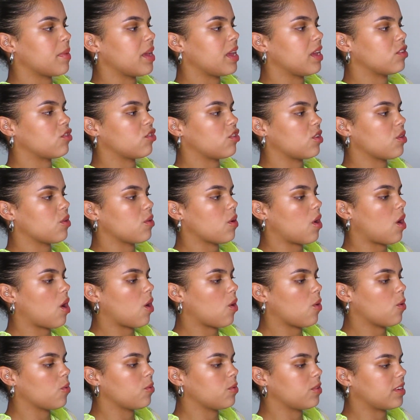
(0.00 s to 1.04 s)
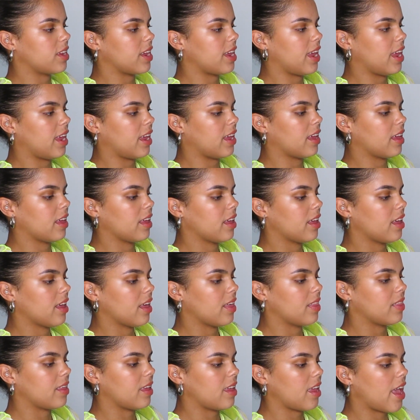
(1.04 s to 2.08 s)
make sure you're holding
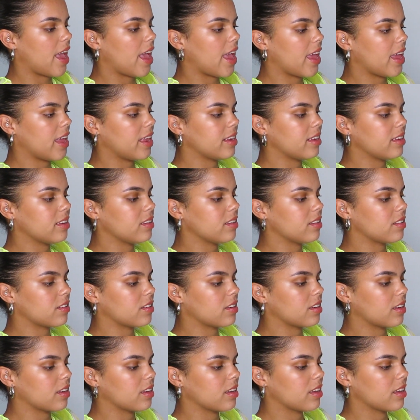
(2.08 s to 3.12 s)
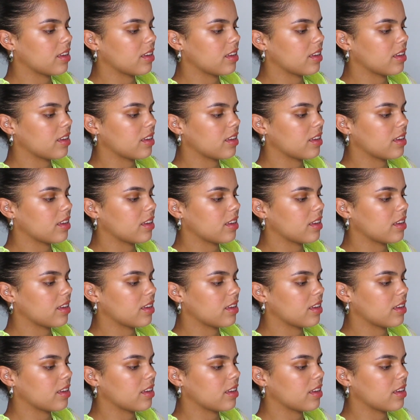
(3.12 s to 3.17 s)
the end